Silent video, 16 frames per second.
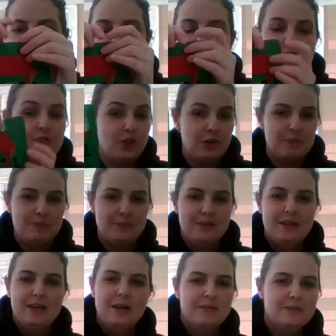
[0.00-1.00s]
It's not,
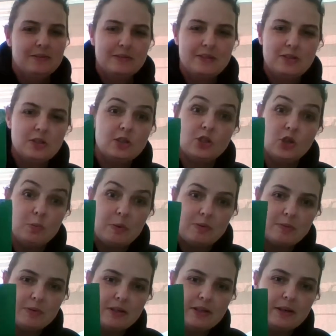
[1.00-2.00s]
could tell me it was
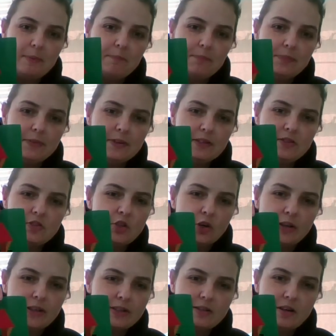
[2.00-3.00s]
upside down. This is
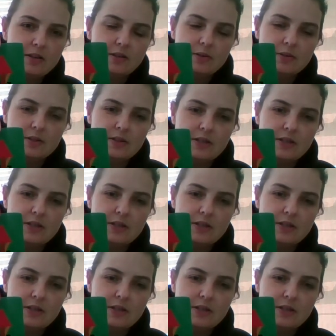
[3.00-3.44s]
not ink circles.